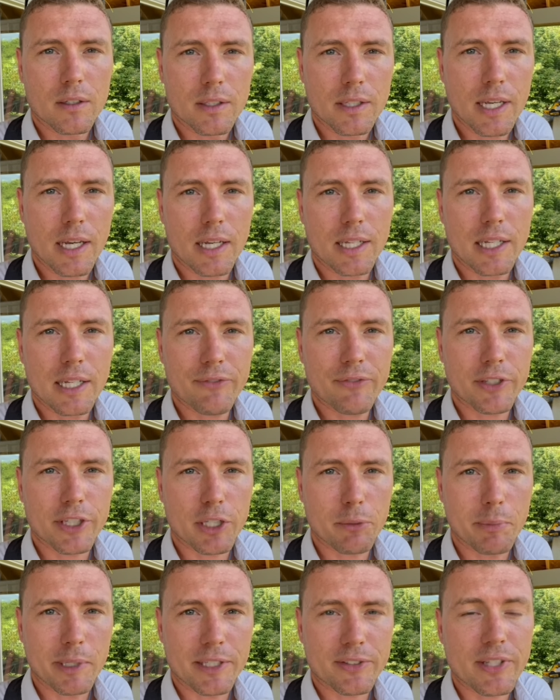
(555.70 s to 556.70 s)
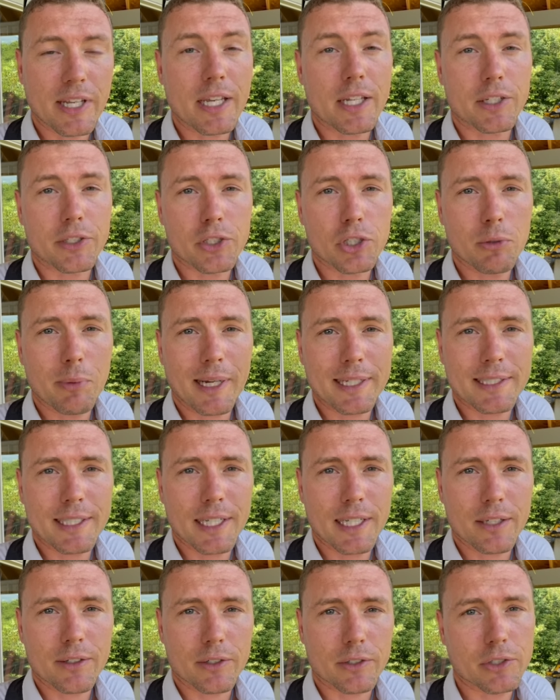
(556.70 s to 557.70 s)
Yeah, yeah, it definitely could be. Say in a two by
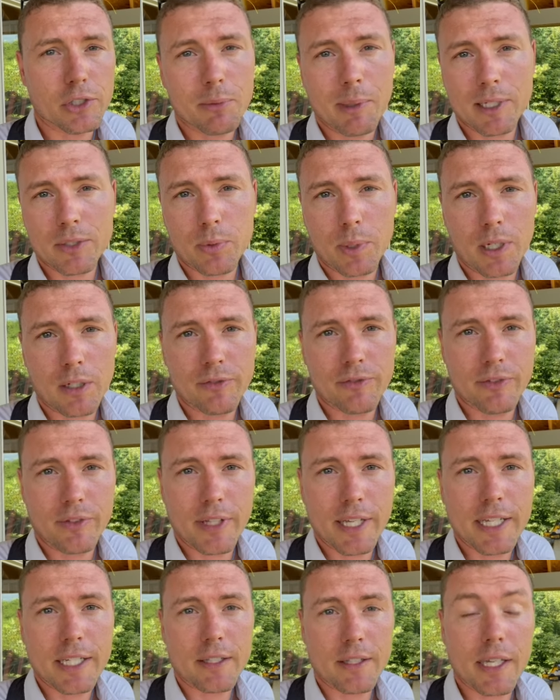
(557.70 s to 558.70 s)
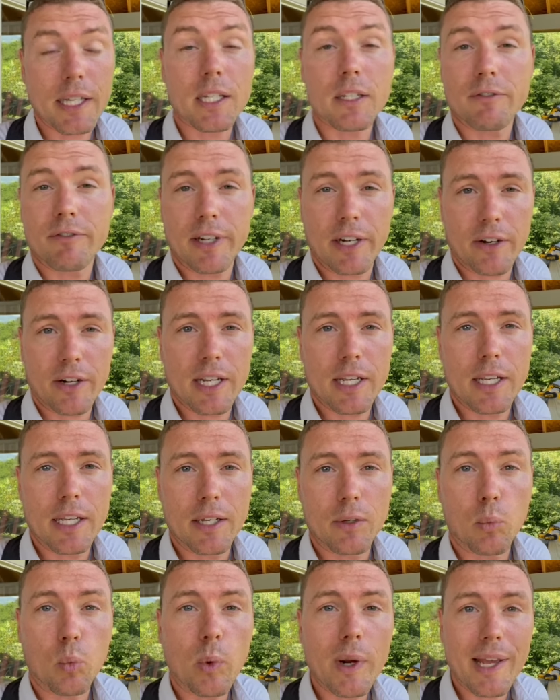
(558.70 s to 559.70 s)
ten or a two by twelve, yeah, yeah. They, they could vary
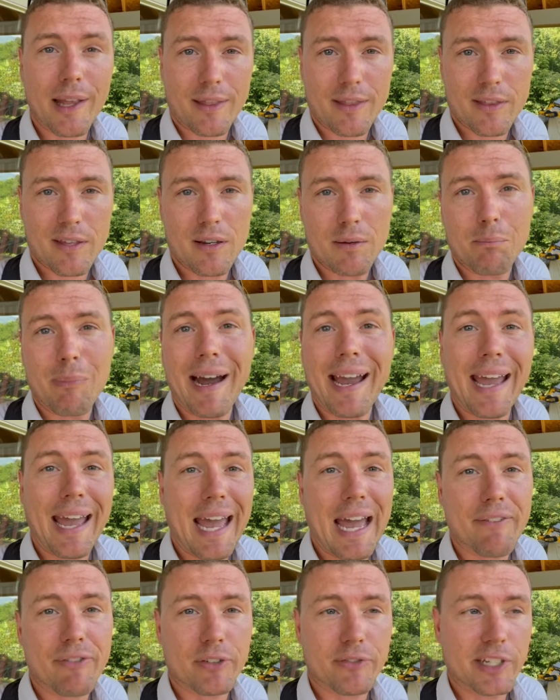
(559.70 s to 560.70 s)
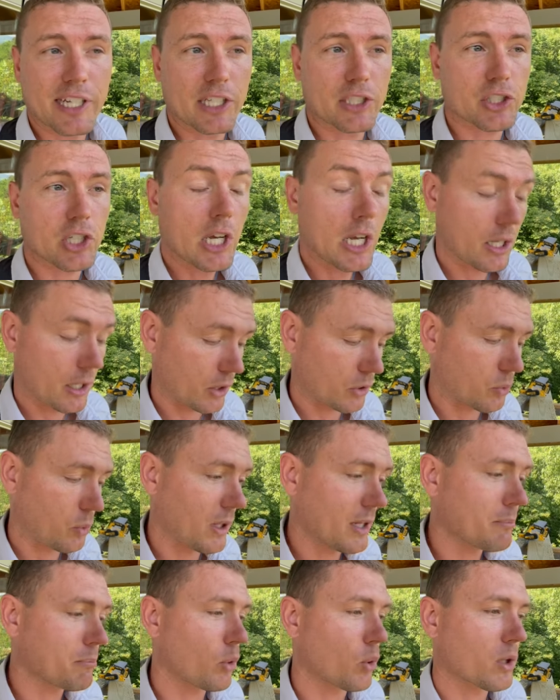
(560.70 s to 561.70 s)
in width by a half of an inch because
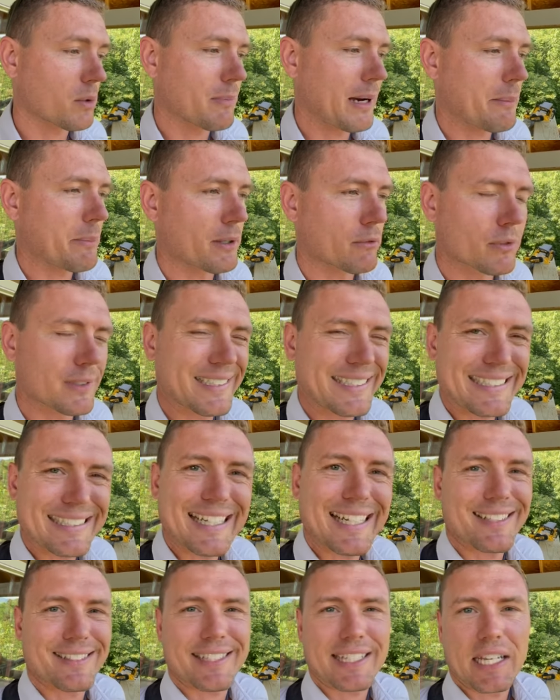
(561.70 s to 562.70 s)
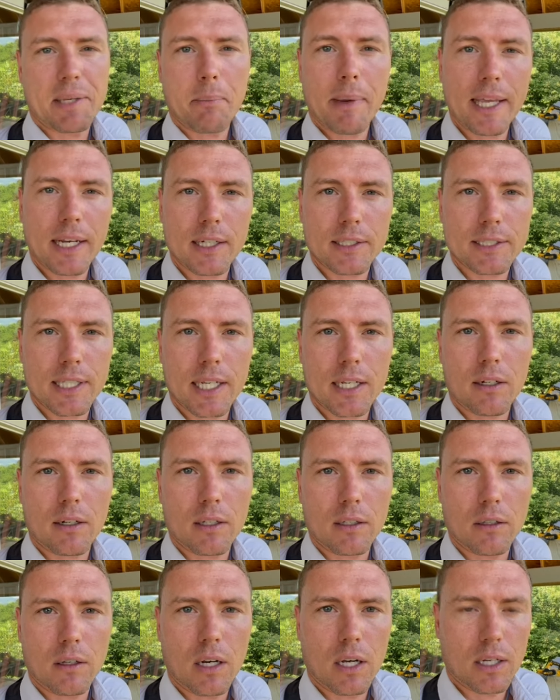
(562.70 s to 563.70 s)
one board might be really dense and it may not take
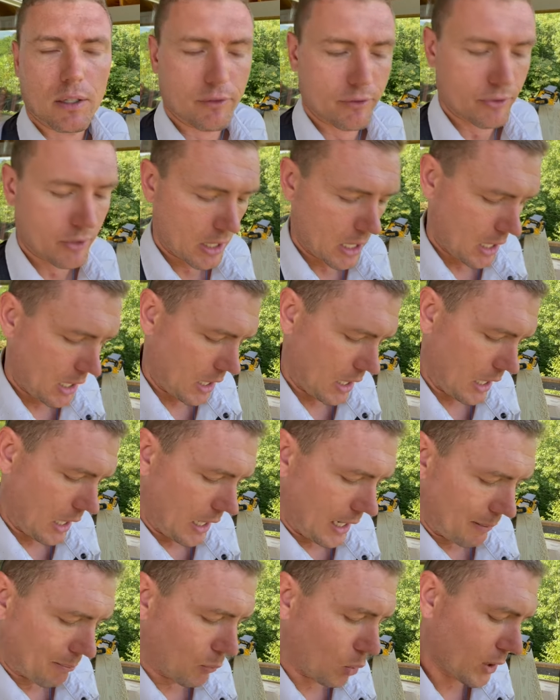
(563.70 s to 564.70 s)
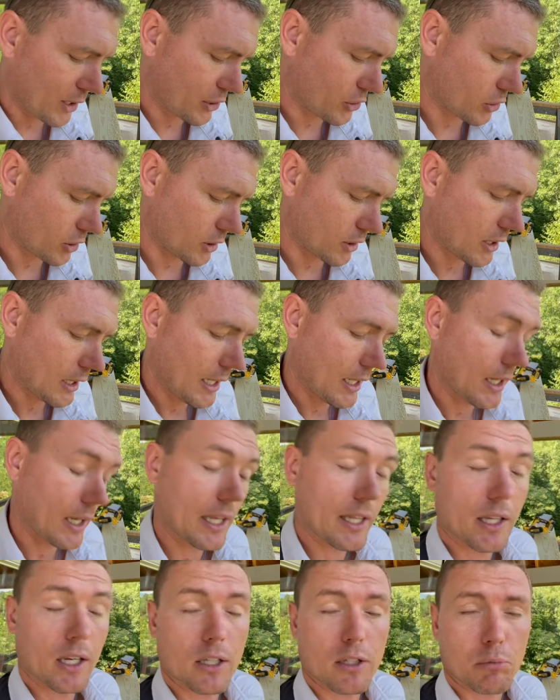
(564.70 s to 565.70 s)
on a lot of Uh, moisture,
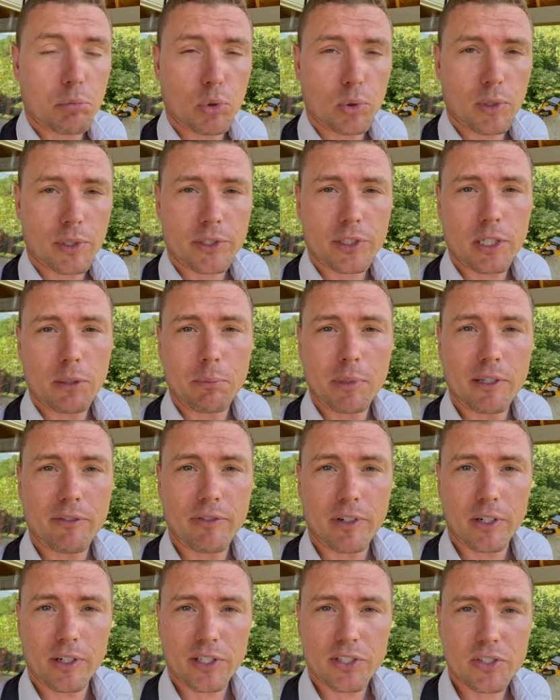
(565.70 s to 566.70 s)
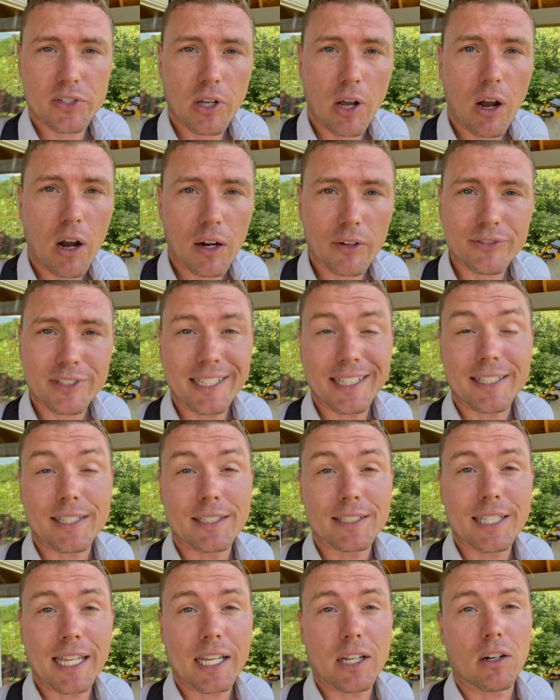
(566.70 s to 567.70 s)
and the other board could be very soft and it
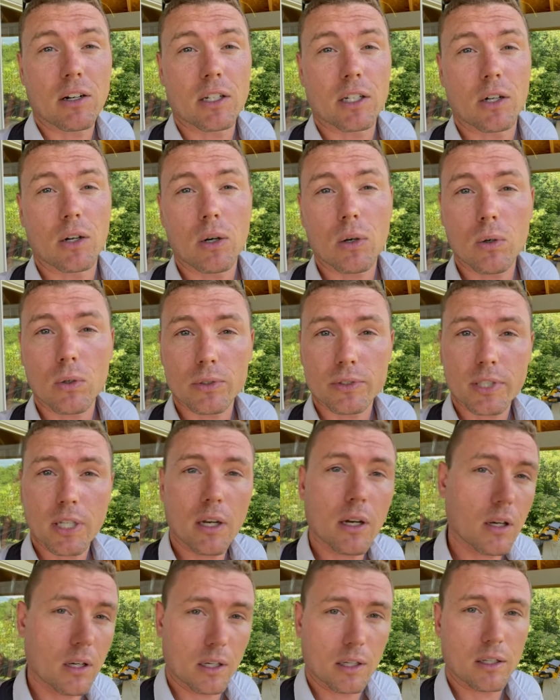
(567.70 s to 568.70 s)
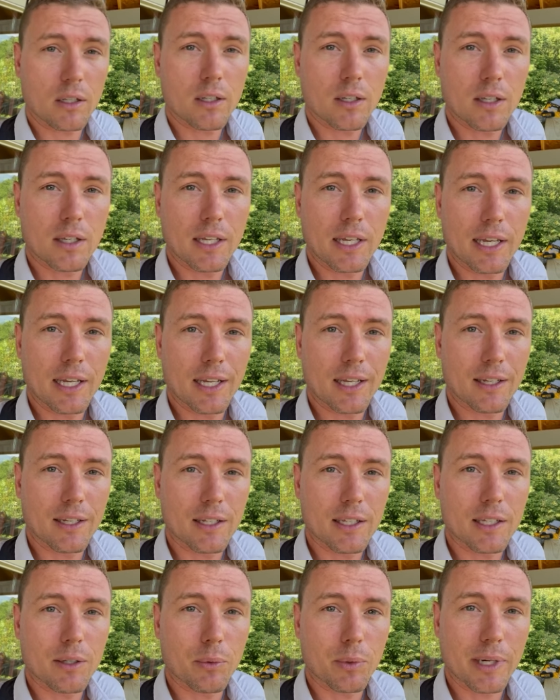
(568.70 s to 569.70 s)
could take on a whole ton and
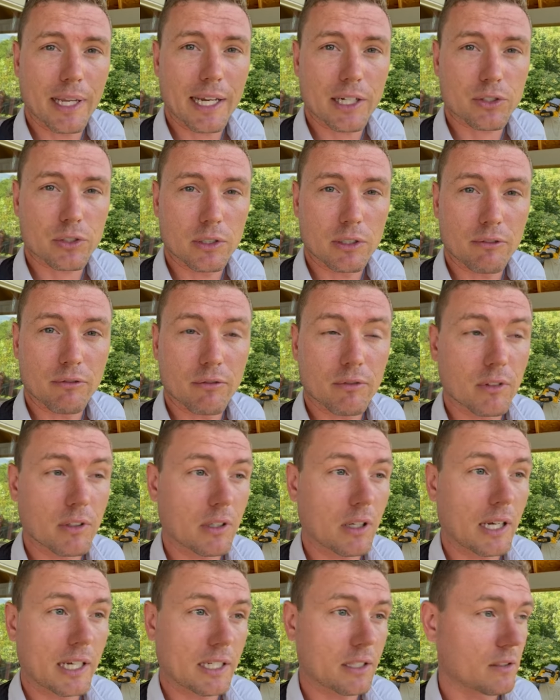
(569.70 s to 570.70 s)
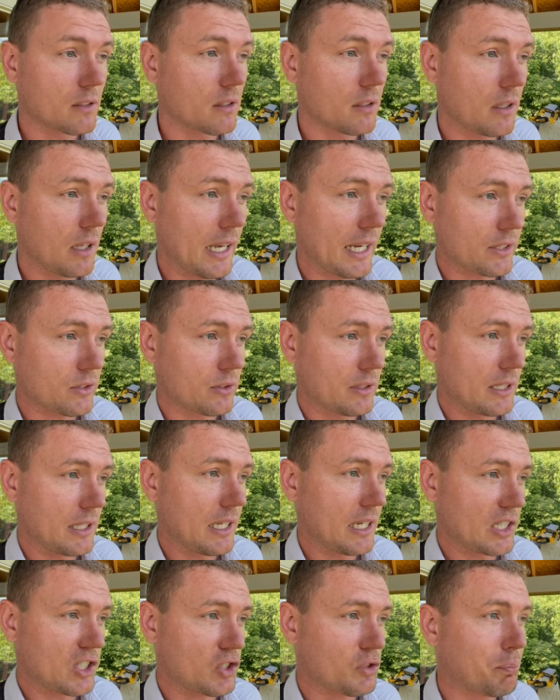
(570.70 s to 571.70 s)
it would actually like actually
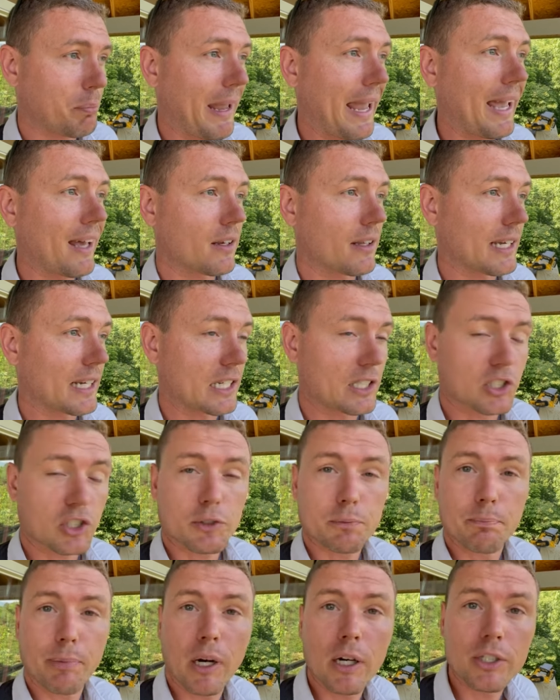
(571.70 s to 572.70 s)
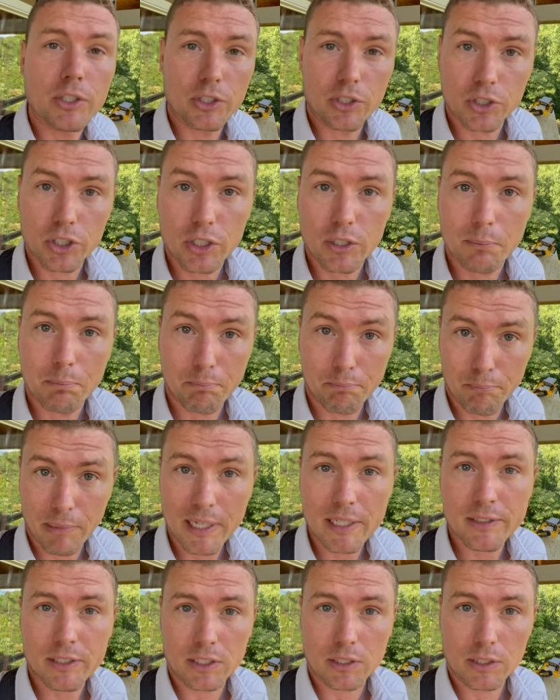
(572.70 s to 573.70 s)
expand like a sponge. Yes,
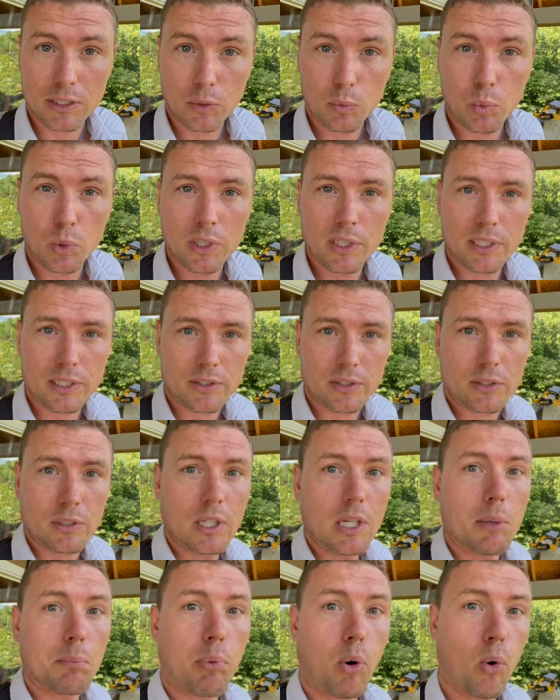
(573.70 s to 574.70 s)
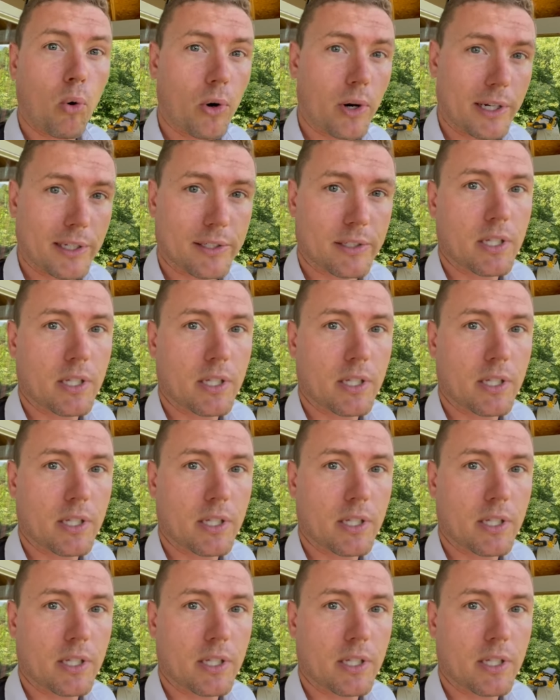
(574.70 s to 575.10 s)
basically wood is porous.